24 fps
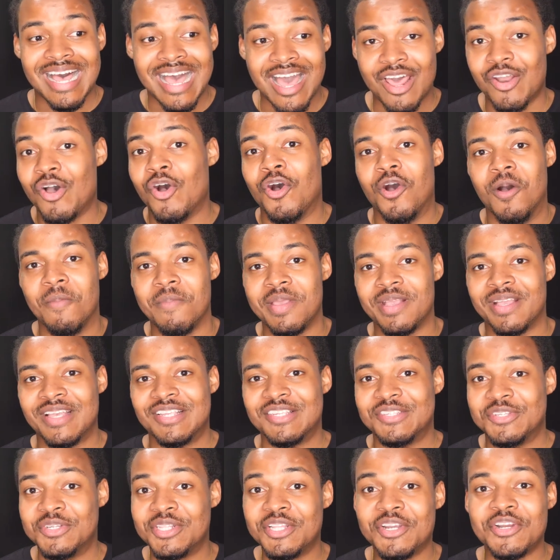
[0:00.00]
at all
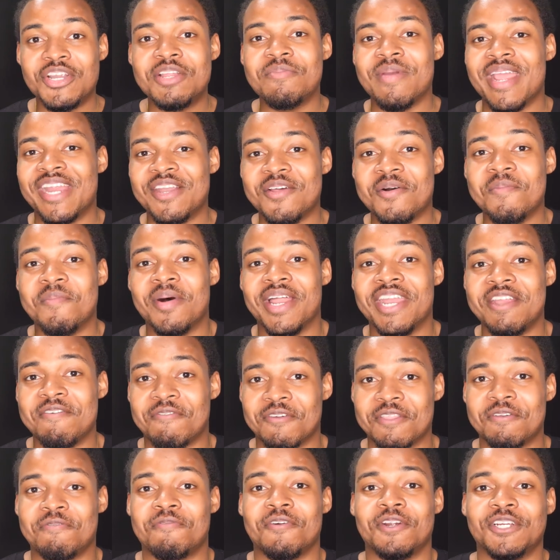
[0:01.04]
because you literally make no money
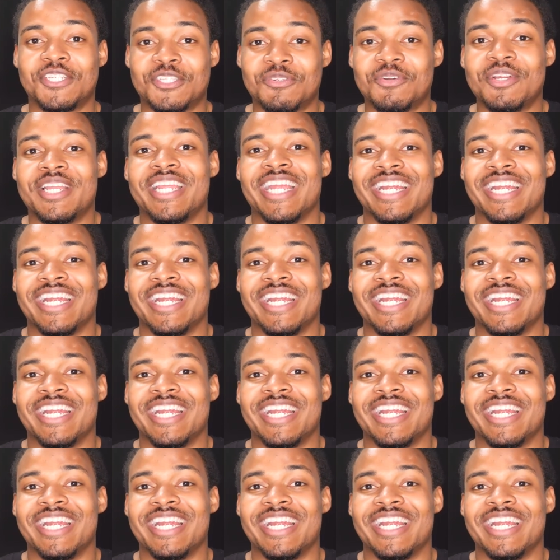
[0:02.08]
for the first three